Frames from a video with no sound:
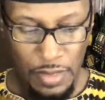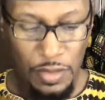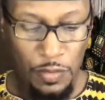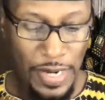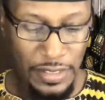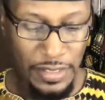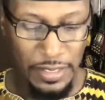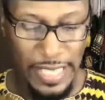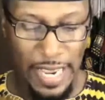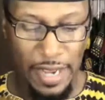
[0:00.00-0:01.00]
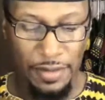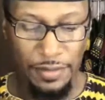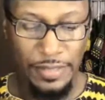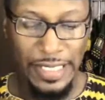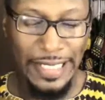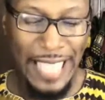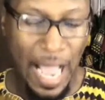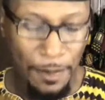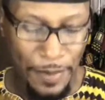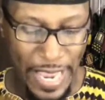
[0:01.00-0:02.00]
the rest of the town, then a
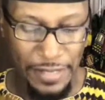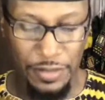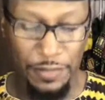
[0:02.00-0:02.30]
cow pasture,